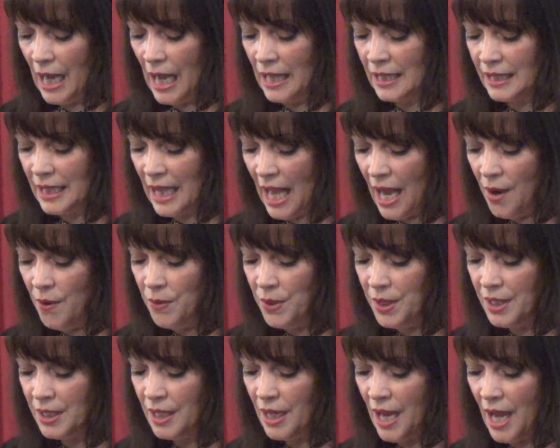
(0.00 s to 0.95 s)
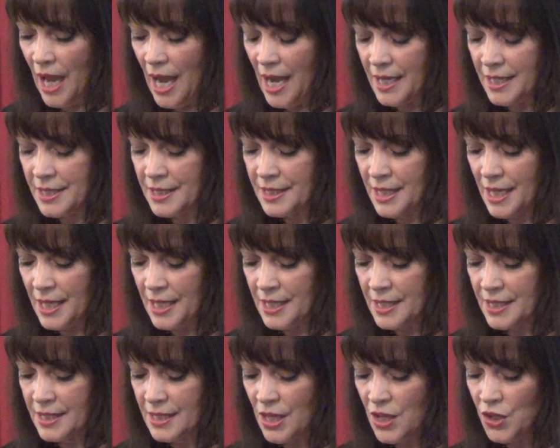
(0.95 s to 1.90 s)
Allowing
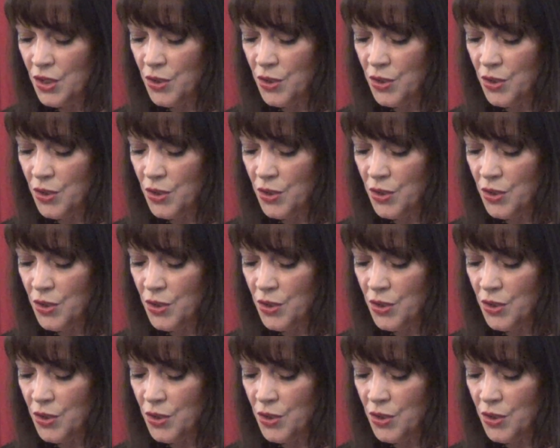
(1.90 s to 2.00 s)
access,